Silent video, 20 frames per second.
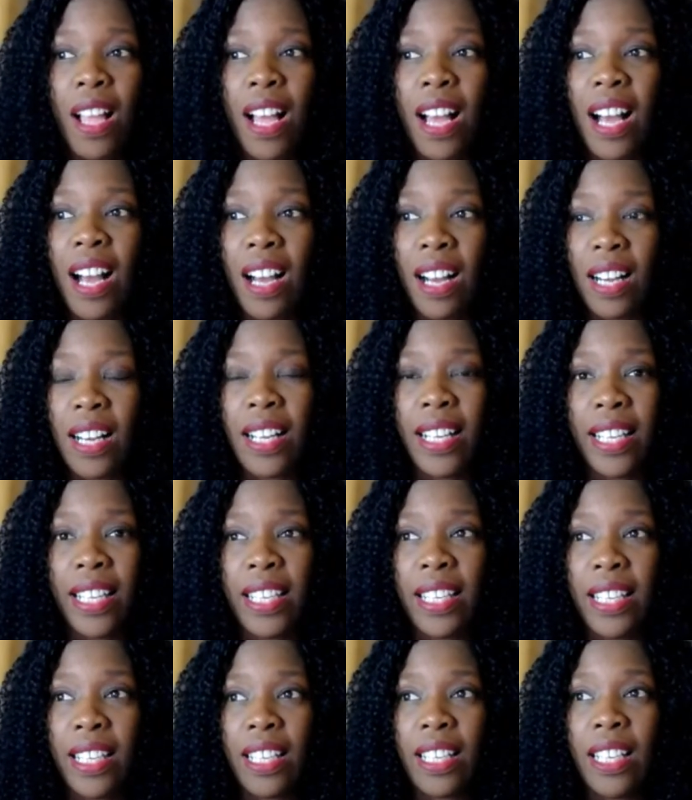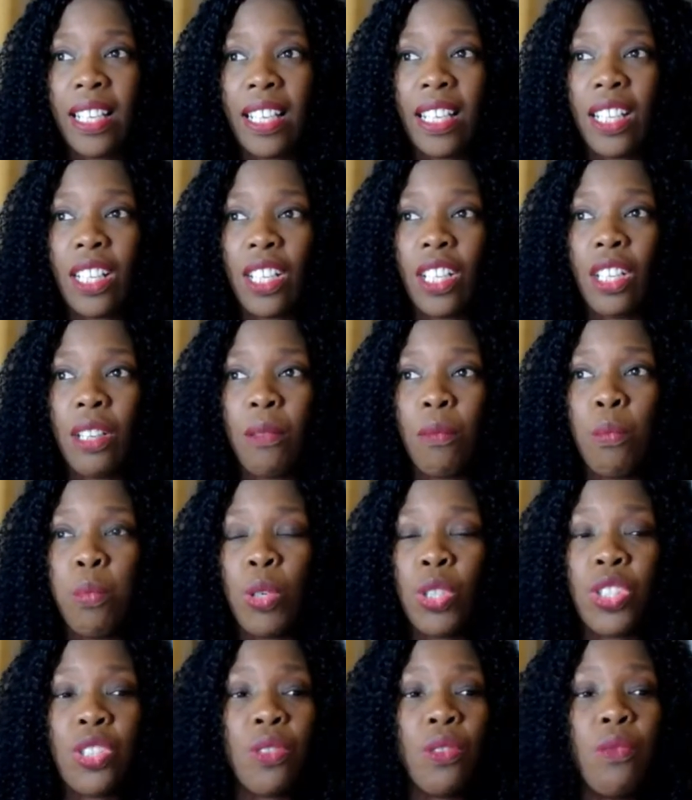I was